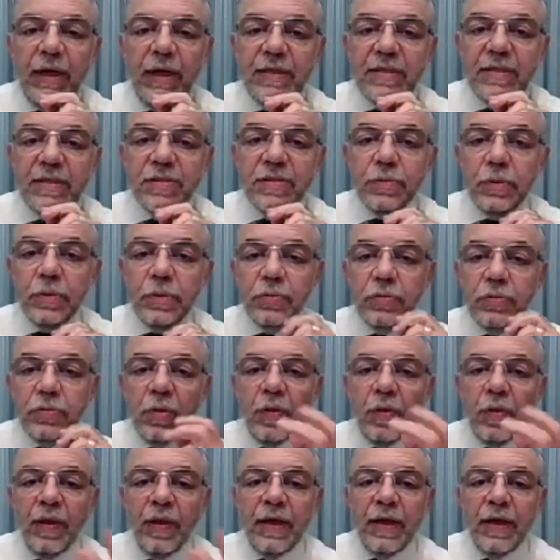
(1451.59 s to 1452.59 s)
It is not
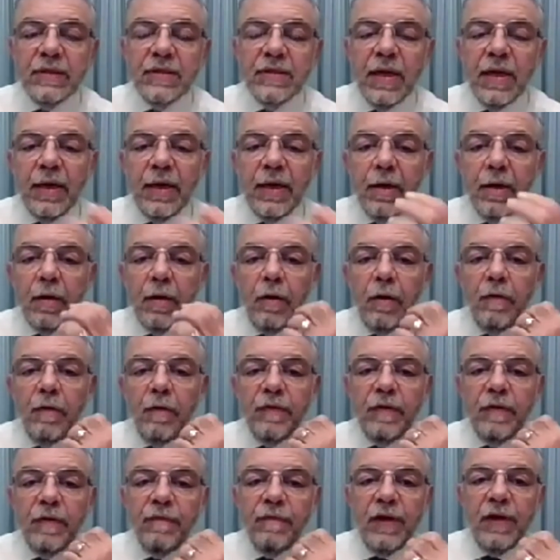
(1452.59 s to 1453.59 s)
a cycle
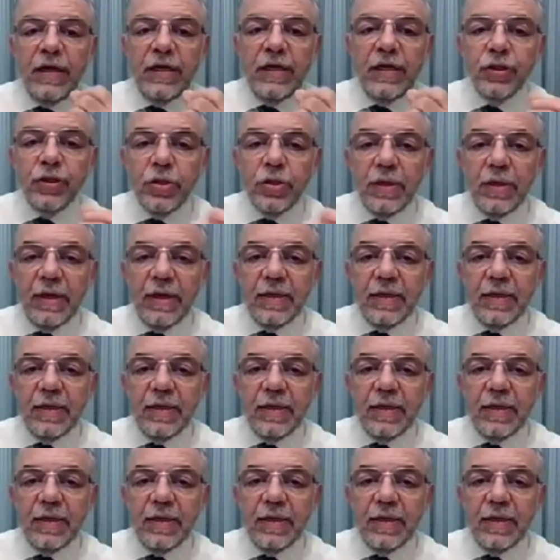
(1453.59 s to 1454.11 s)
of inflation